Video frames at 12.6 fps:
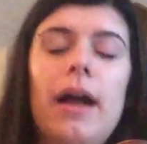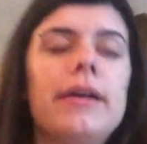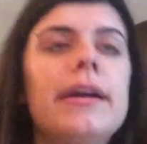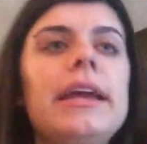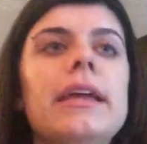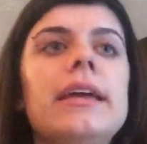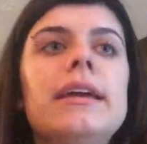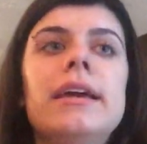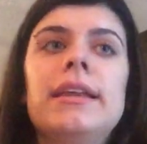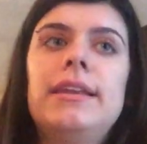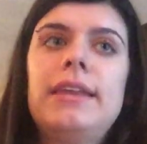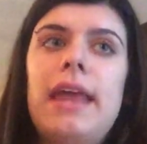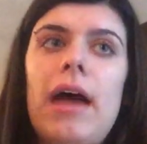All right,
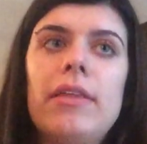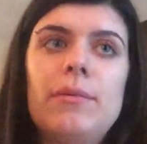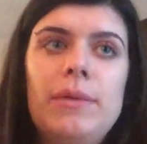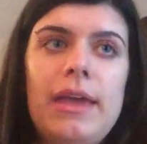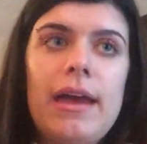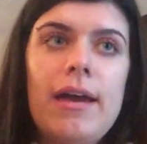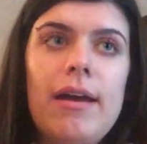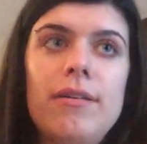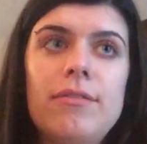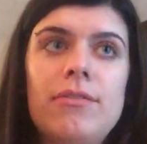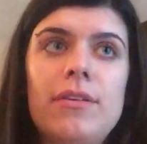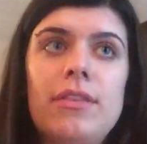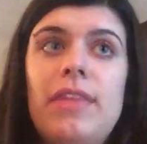now that we
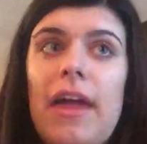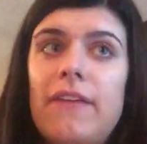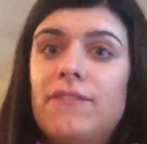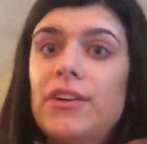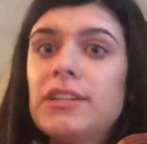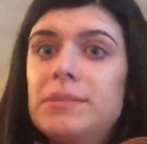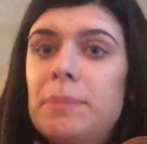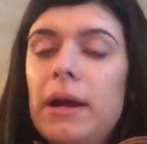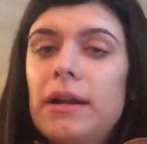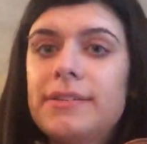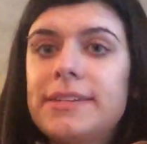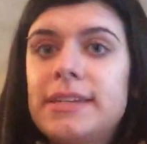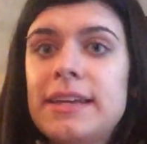have that first
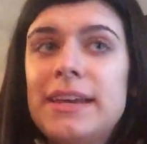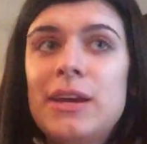part,